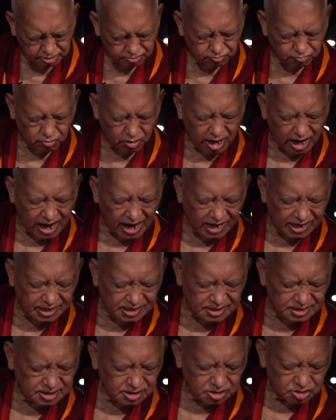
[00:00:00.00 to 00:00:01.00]

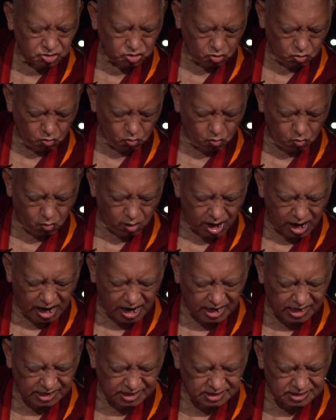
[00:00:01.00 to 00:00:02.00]
Why?
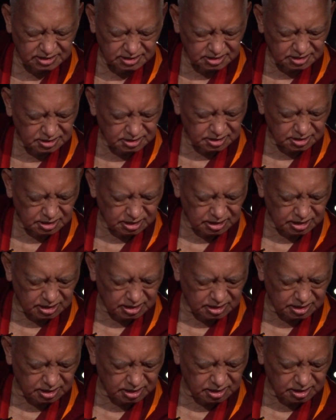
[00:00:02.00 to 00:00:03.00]
Why?
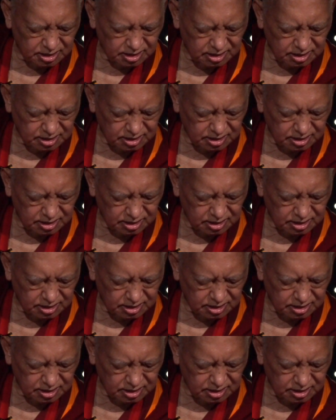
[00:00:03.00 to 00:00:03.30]
Uh,